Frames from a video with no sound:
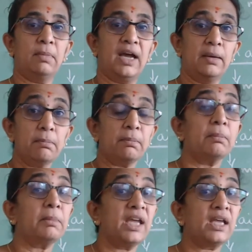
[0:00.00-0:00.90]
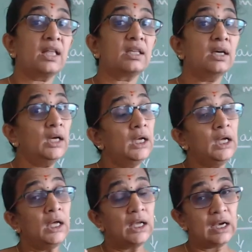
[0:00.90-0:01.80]
by making the
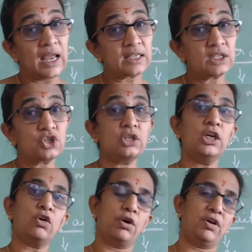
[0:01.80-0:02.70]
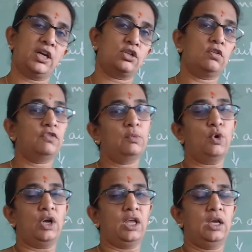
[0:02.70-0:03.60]
relaxation and contraction of the
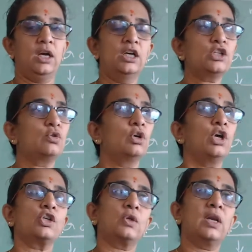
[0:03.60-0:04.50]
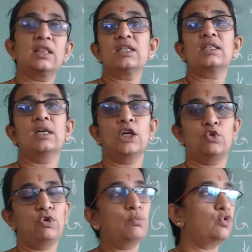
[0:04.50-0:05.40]
body. Understood? So like this, the
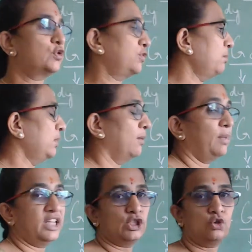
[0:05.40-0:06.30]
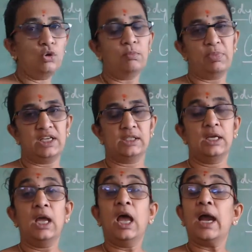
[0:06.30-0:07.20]
earthworm moves from place to place.
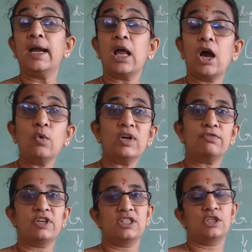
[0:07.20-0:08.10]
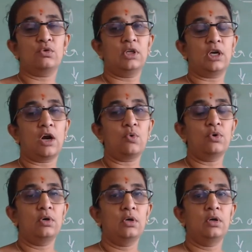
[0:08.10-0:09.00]
And how it fixes to the
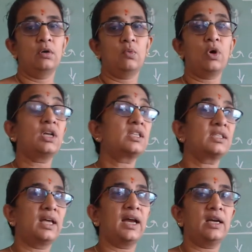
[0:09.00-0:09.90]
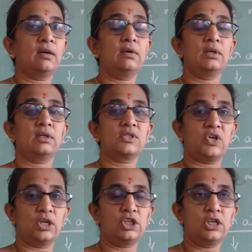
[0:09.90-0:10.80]
ground? What is that
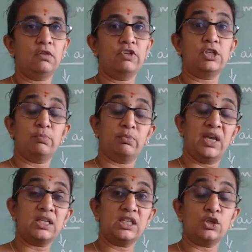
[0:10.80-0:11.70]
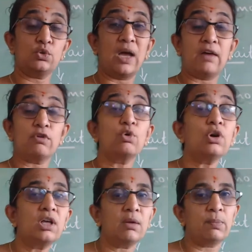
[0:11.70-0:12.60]
structure which makes it to have a
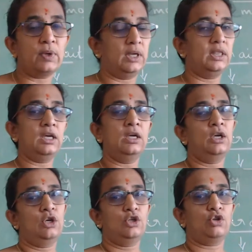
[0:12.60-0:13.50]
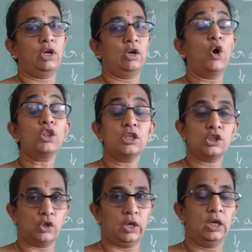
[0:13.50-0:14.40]
good grip in the soil, on the
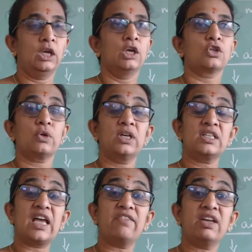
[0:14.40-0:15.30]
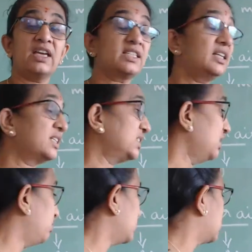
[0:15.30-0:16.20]
soil? So it is having, as I said,
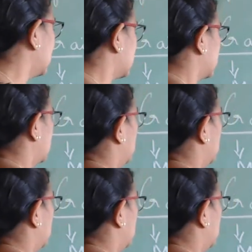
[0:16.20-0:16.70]
bristles.